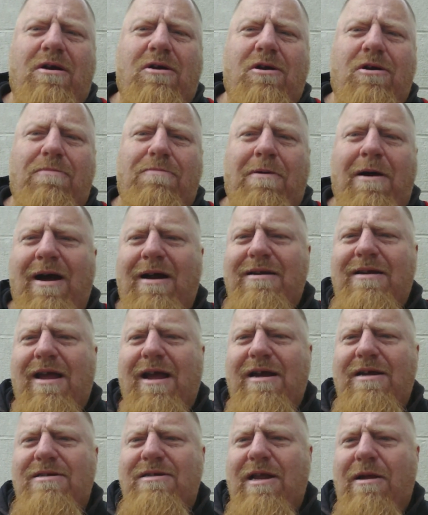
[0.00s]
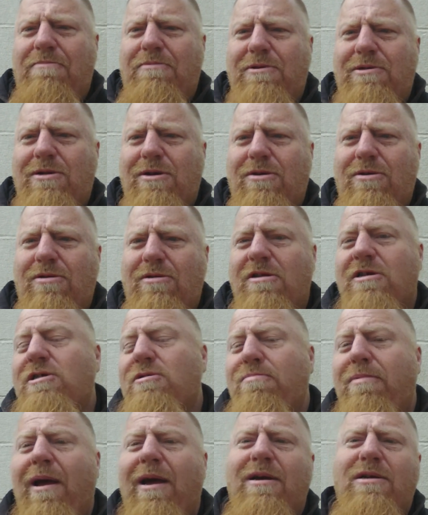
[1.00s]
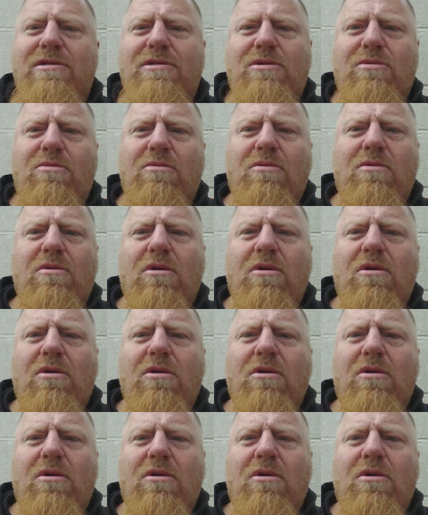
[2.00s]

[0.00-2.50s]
our podcast episode this past